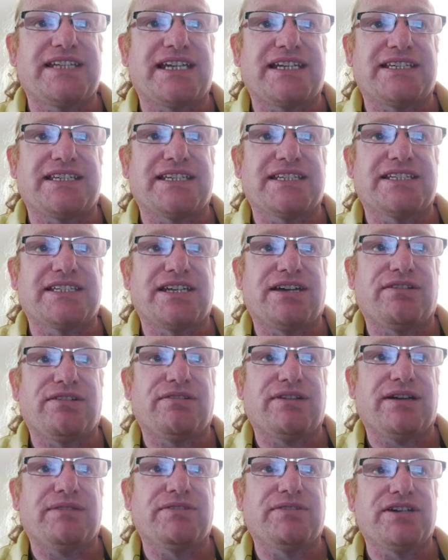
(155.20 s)
So
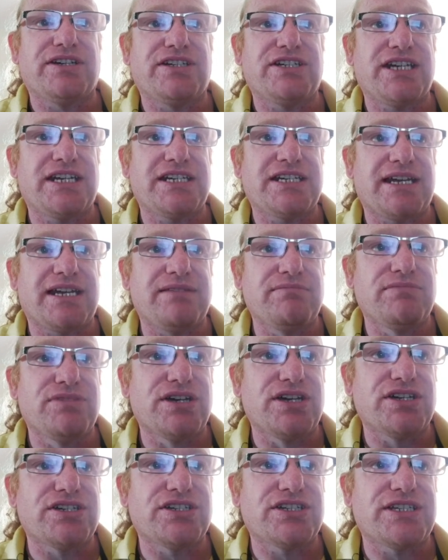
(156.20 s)
I'm going to change that
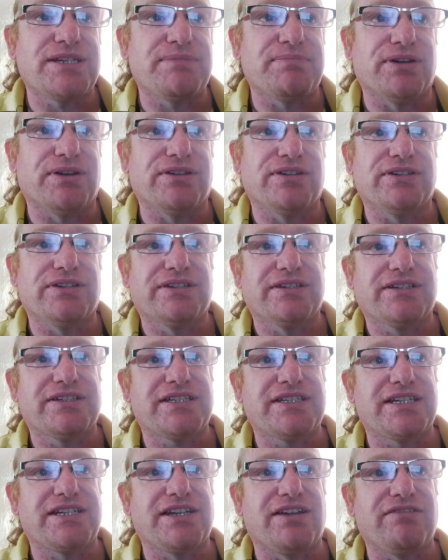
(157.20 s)
emergency button, because
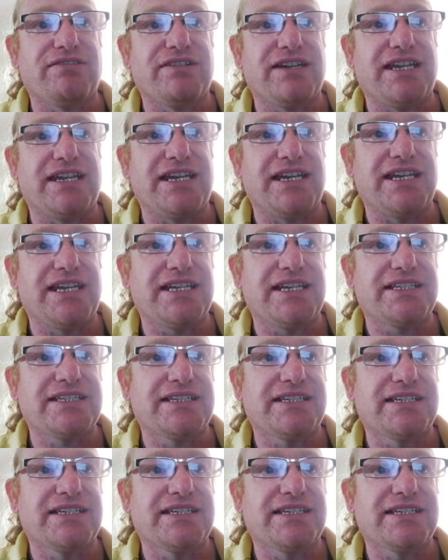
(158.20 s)
I don't need it,